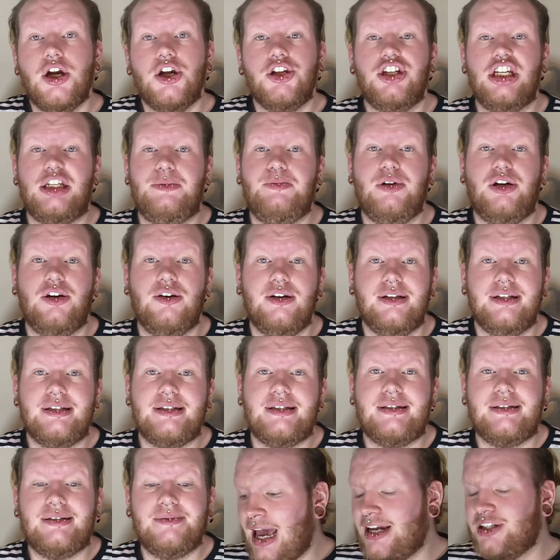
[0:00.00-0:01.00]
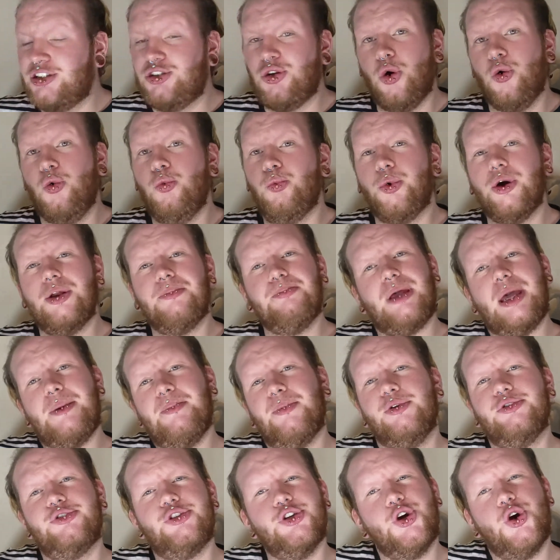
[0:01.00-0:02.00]
just because I don't want
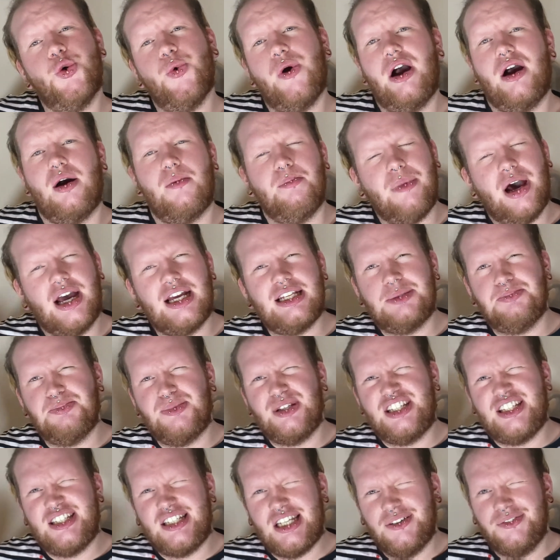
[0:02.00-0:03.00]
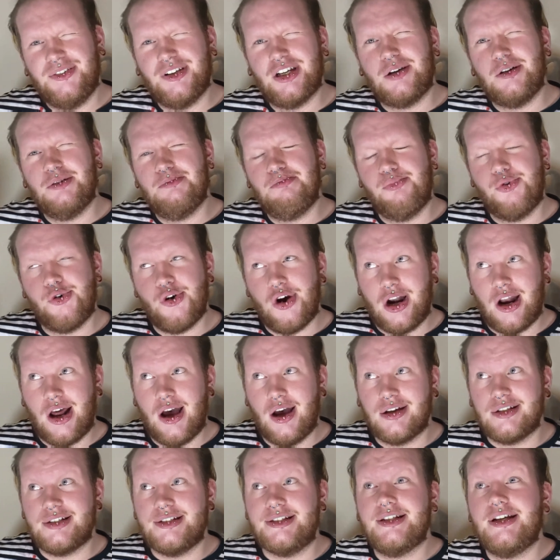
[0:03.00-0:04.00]
people to go out and buy specific
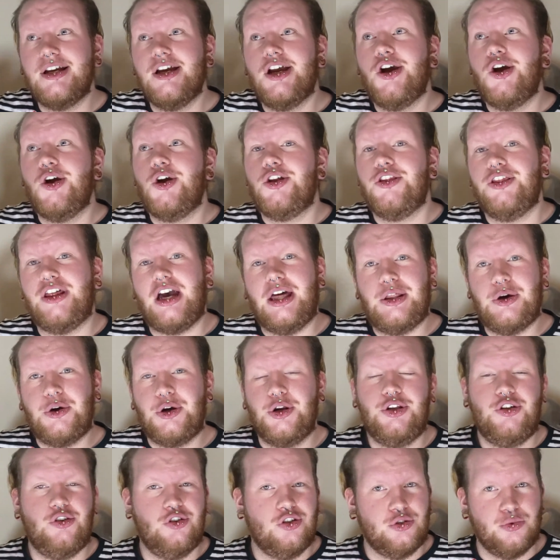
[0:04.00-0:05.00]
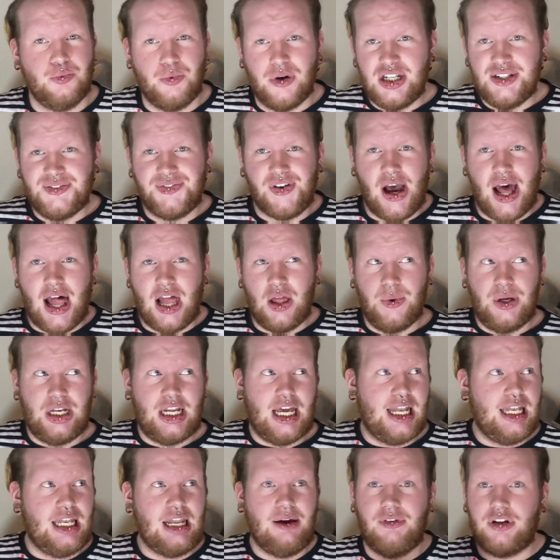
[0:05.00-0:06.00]
products that they're going to use once for Halloween
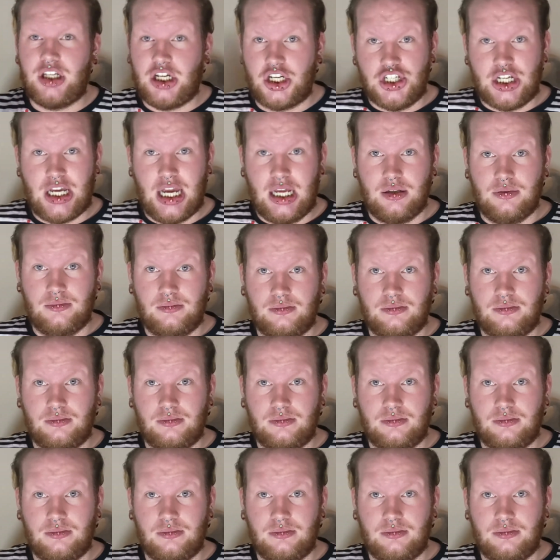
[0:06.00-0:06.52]
and never touch again.